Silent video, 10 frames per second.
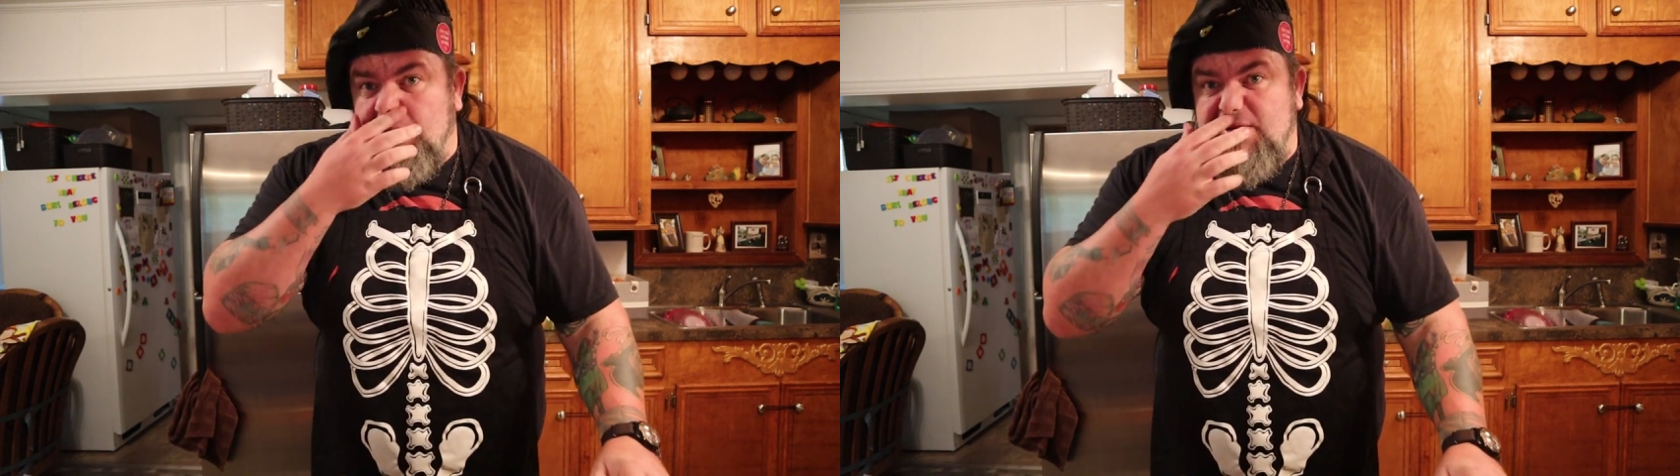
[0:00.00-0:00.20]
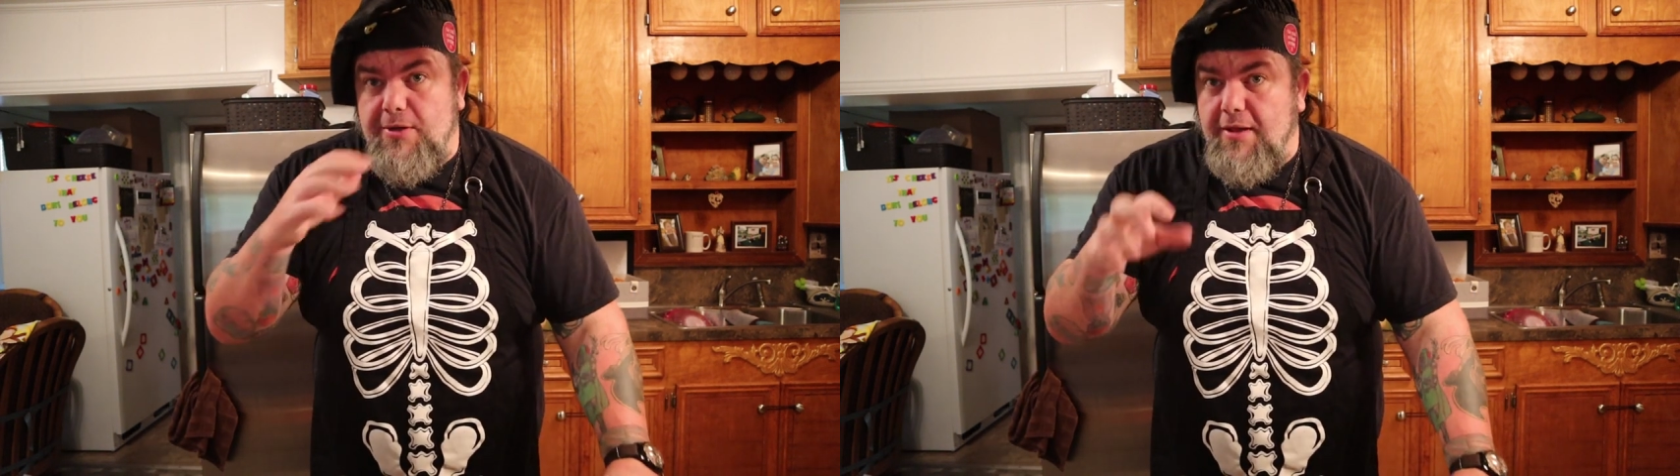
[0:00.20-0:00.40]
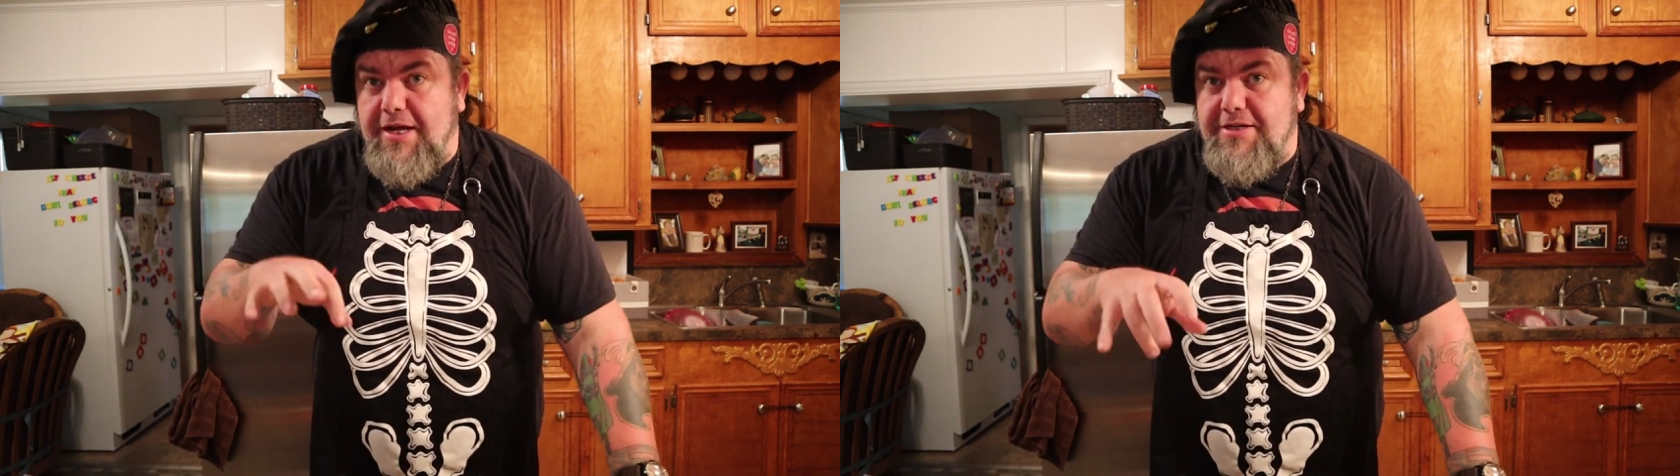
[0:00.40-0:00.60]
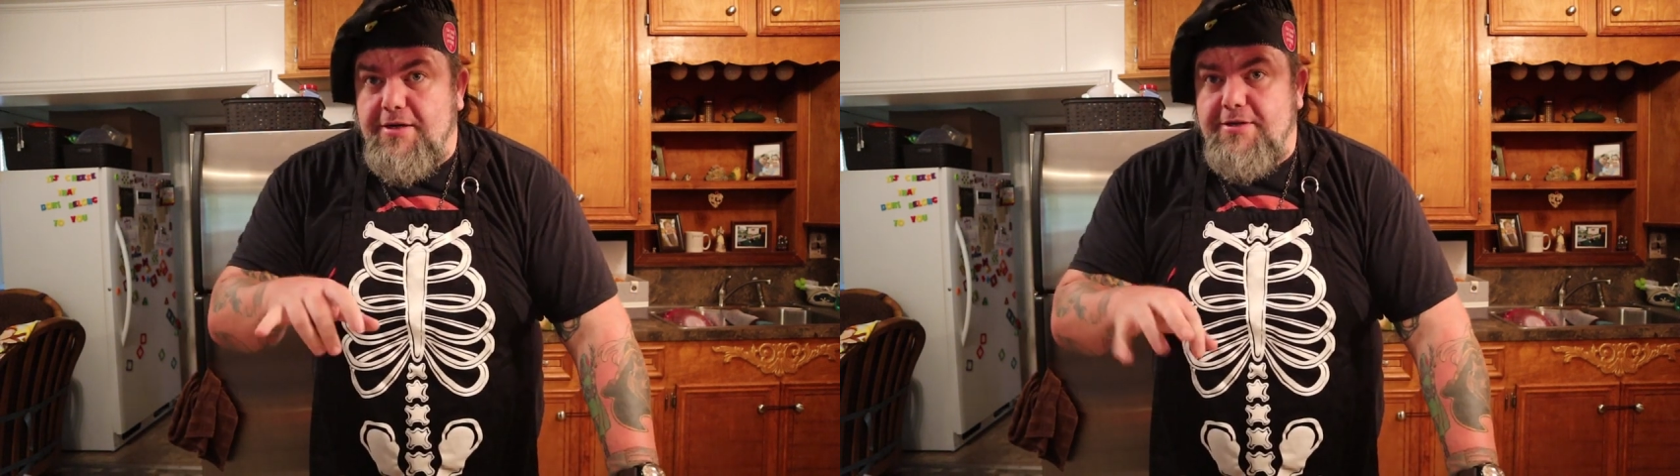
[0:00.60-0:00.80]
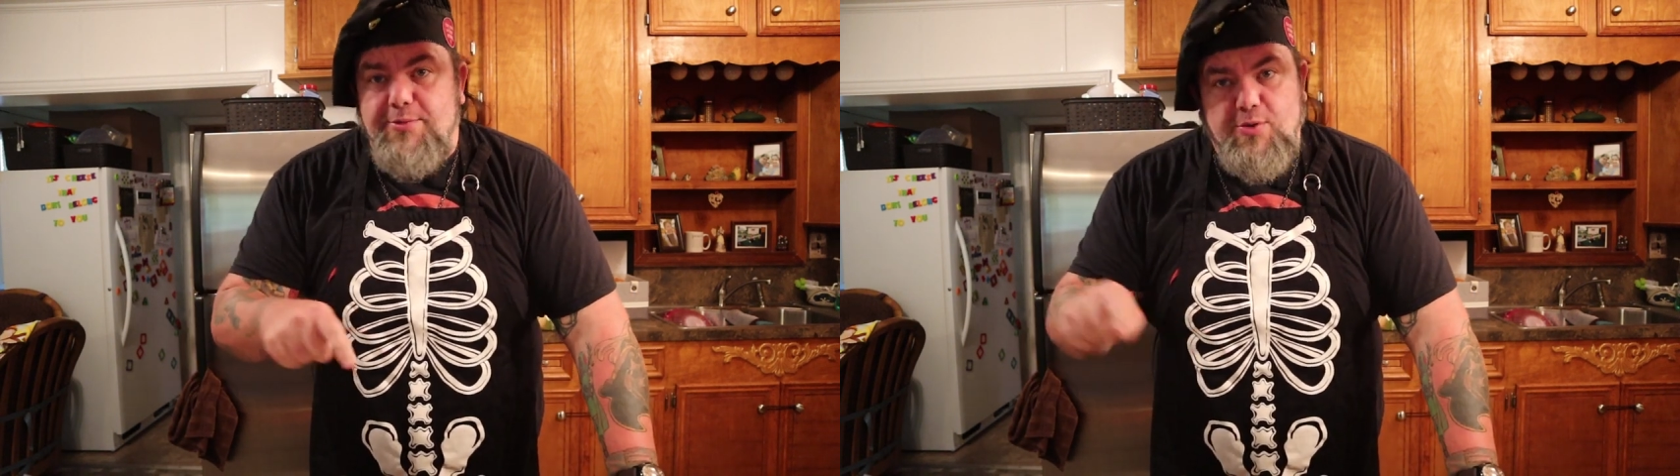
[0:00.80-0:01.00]
Be sure to like,
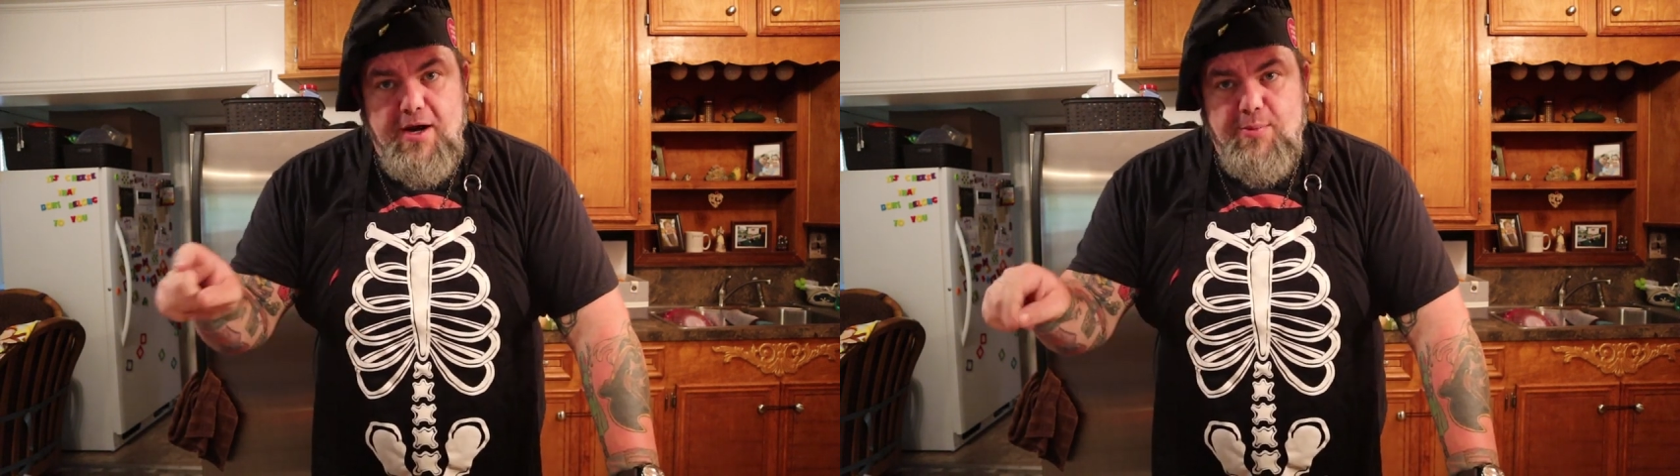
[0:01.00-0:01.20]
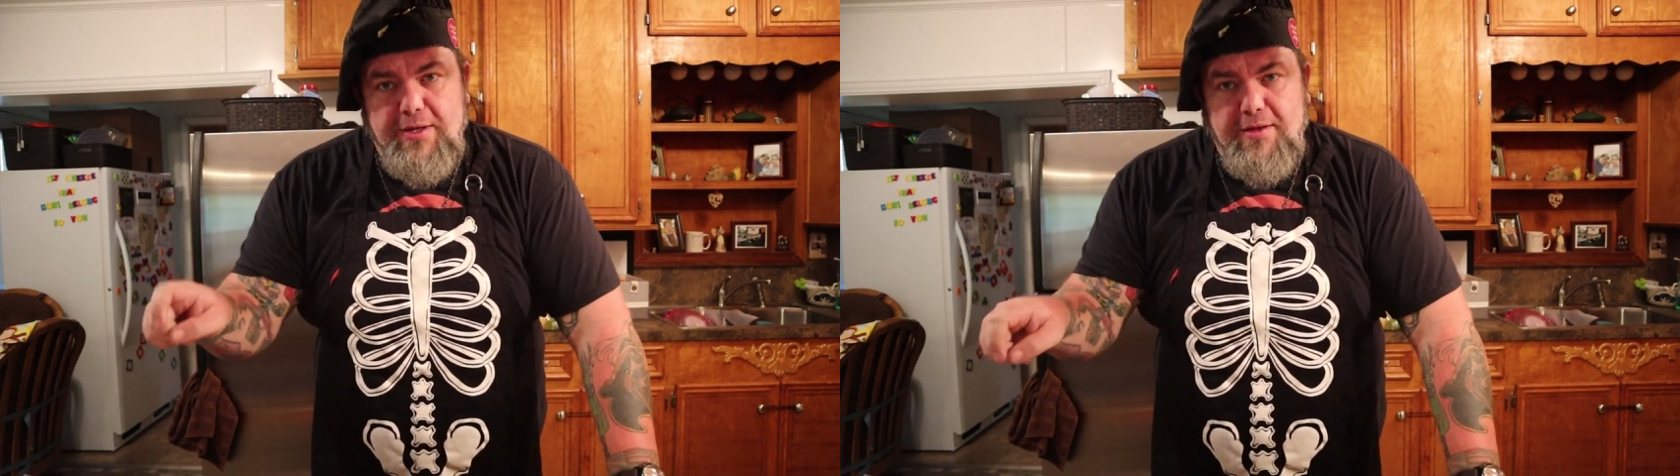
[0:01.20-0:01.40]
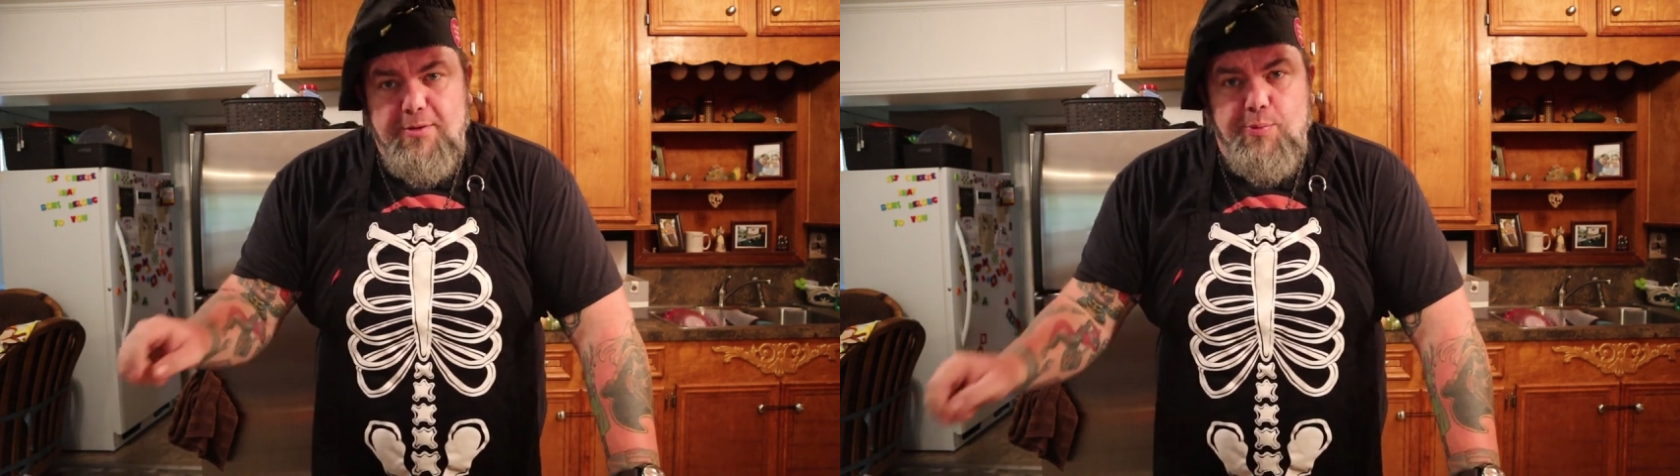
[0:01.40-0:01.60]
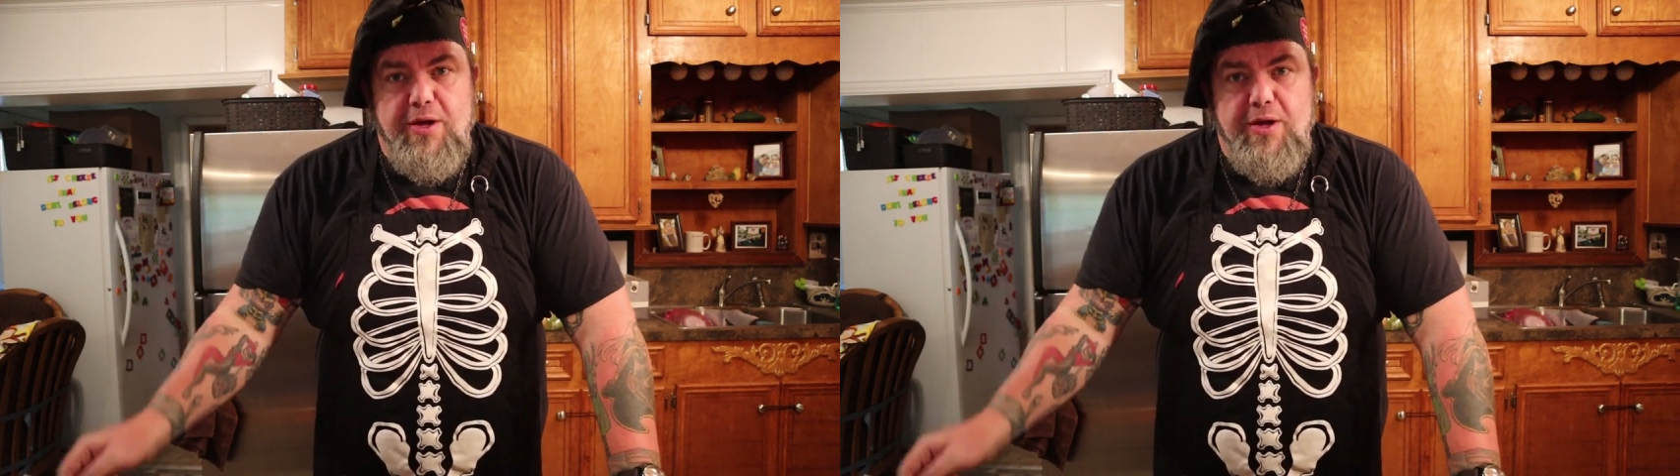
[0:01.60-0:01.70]
share, subscribe, ring the little